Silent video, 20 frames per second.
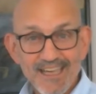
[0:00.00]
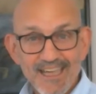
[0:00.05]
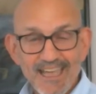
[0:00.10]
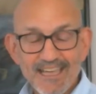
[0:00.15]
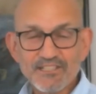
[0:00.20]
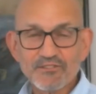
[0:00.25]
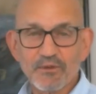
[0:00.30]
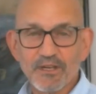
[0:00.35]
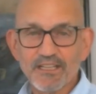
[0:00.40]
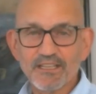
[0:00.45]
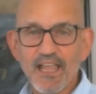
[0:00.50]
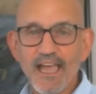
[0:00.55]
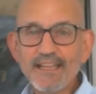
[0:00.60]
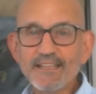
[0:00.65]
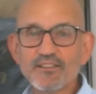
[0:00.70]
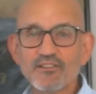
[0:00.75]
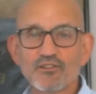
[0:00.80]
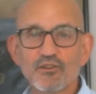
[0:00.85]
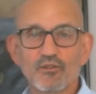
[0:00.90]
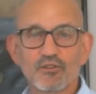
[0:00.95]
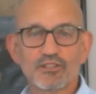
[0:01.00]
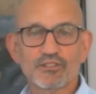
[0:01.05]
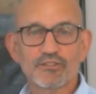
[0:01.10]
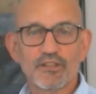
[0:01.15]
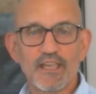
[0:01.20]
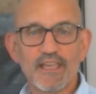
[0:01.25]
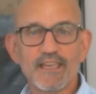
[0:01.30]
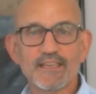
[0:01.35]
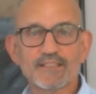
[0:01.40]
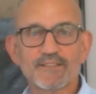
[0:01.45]
And so what I'd like to do
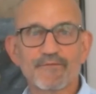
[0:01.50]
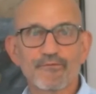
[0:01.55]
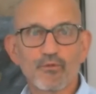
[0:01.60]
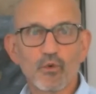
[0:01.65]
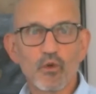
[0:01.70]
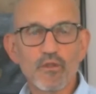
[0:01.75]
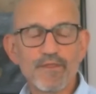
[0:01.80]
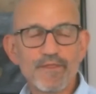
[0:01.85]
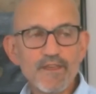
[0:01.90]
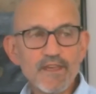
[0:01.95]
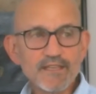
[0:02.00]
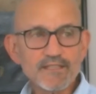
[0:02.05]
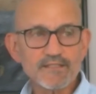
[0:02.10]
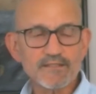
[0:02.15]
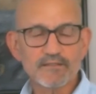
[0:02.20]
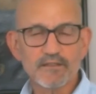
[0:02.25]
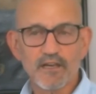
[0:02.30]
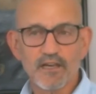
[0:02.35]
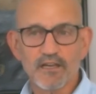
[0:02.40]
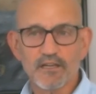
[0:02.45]
is for this